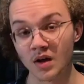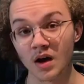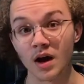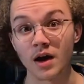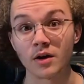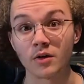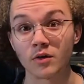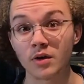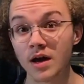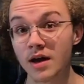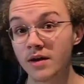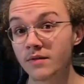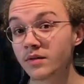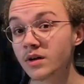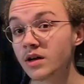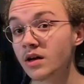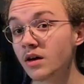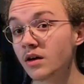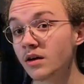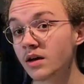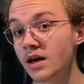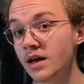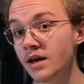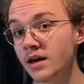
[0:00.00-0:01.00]
I don't have any
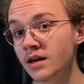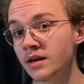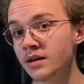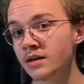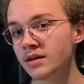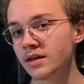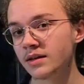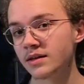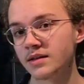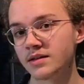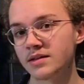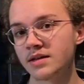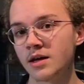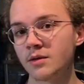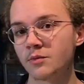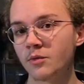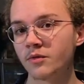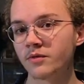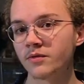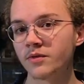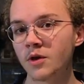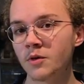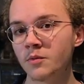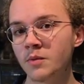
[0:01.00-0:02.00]
on hand at the time
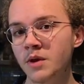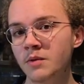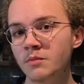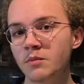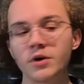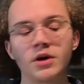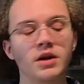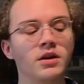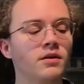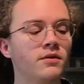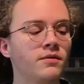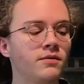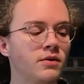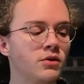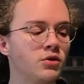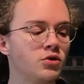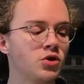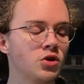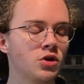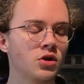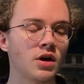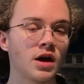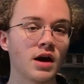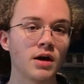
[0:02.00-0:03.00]
of filming, but in the
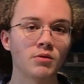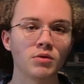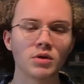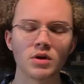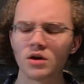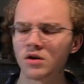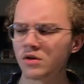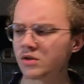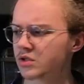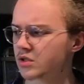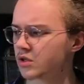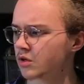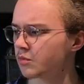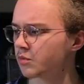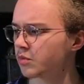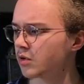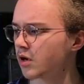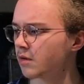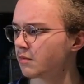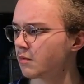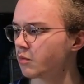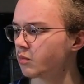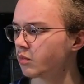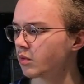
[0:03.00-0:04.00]
future I will also
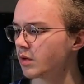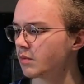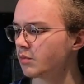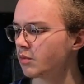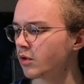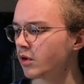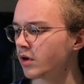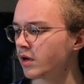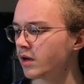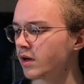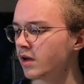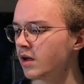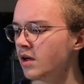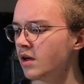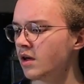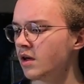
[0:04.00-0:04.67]
probably put